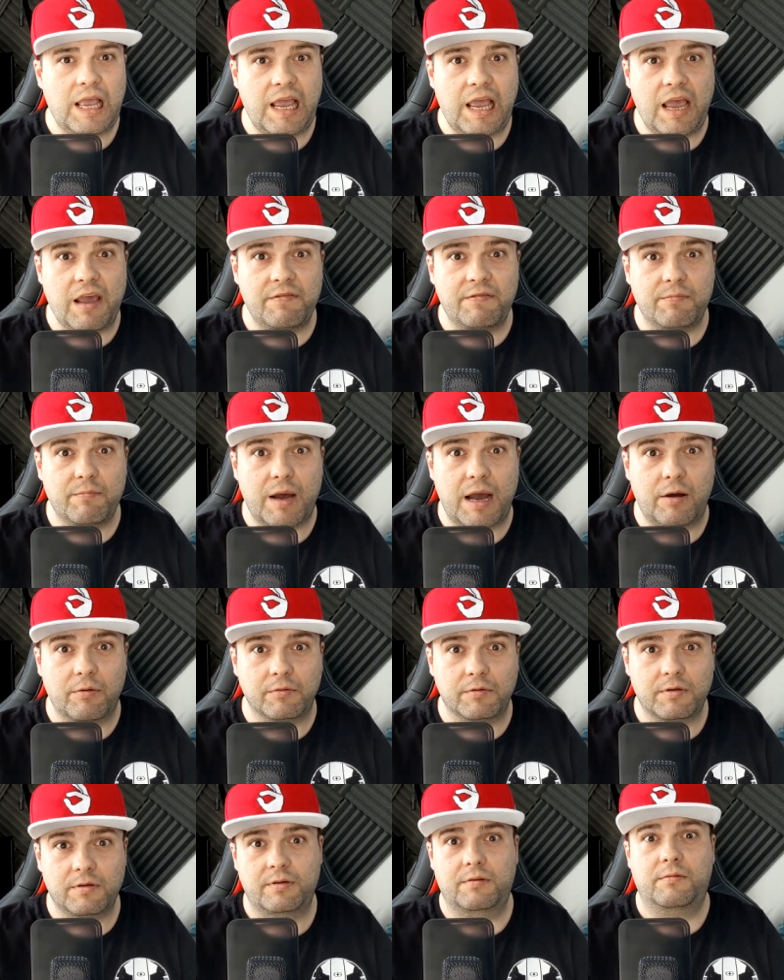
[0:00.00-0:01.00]
F
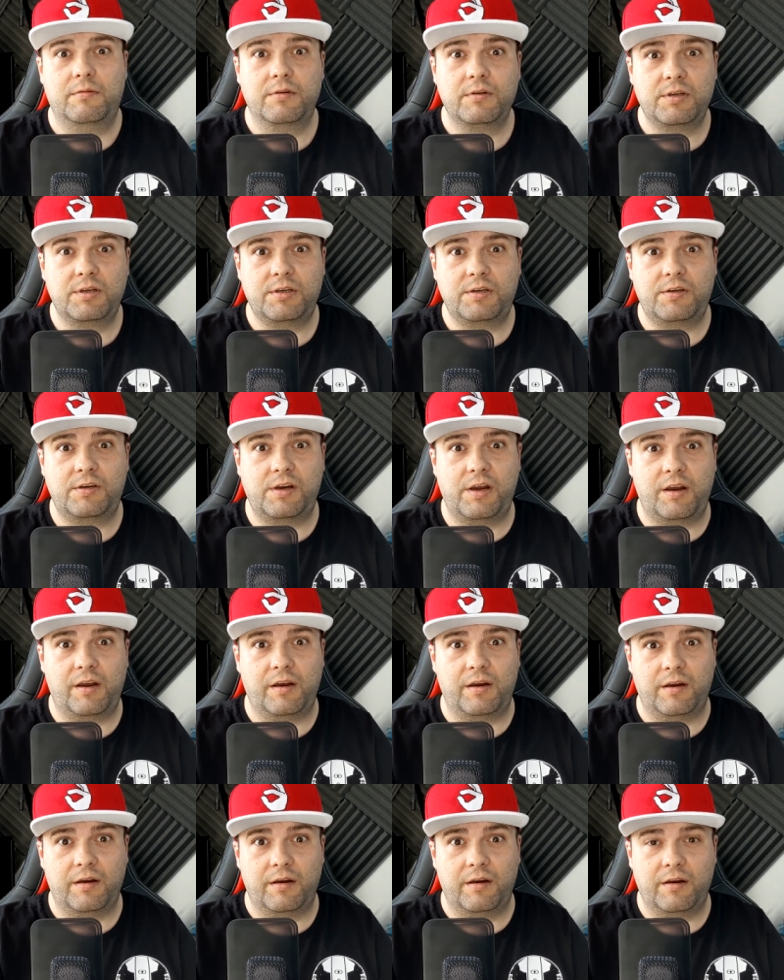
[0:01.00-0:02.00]
mount.
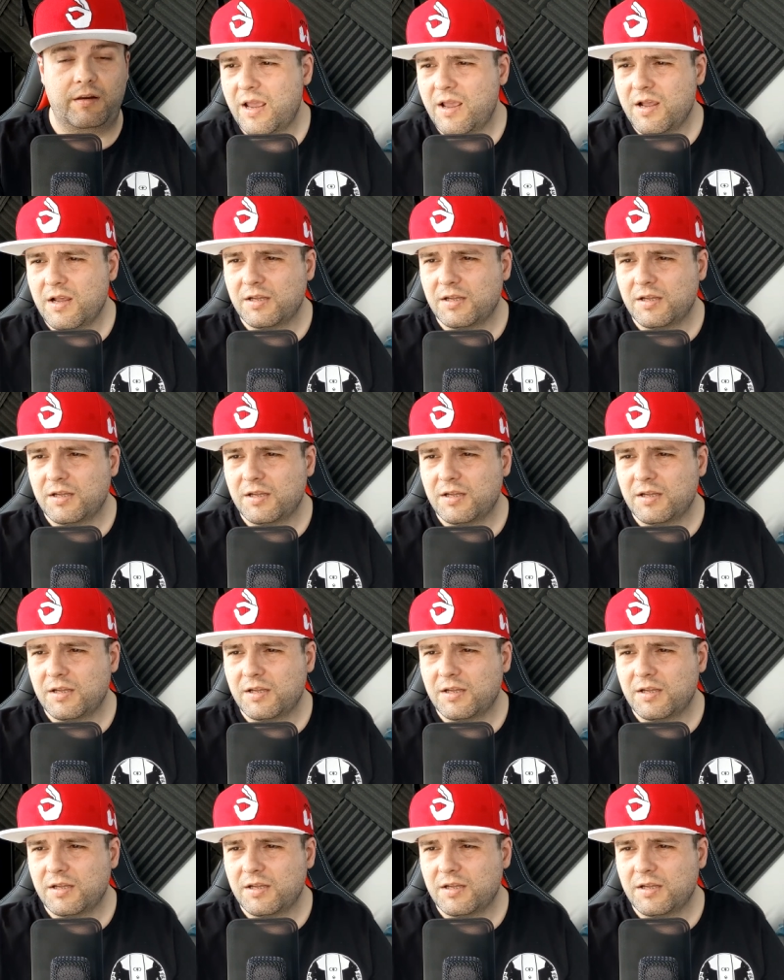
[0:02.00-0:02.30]
Shit!